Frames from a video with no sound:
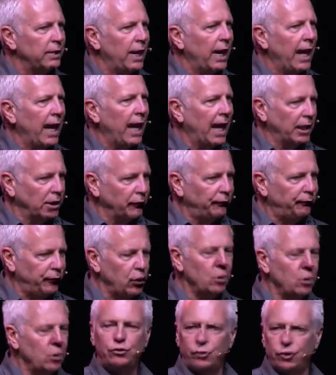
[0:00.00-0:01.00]
and a
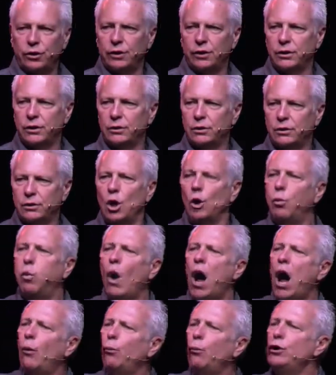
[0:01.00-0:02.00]
future?
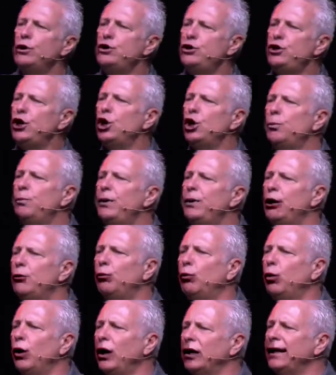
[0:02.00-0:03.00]
What would you be
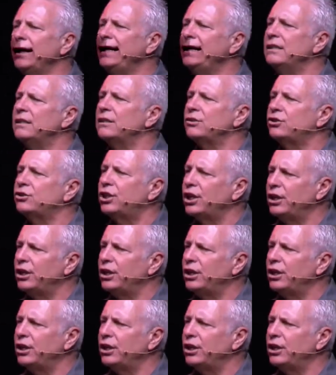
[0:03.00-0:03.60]
willing to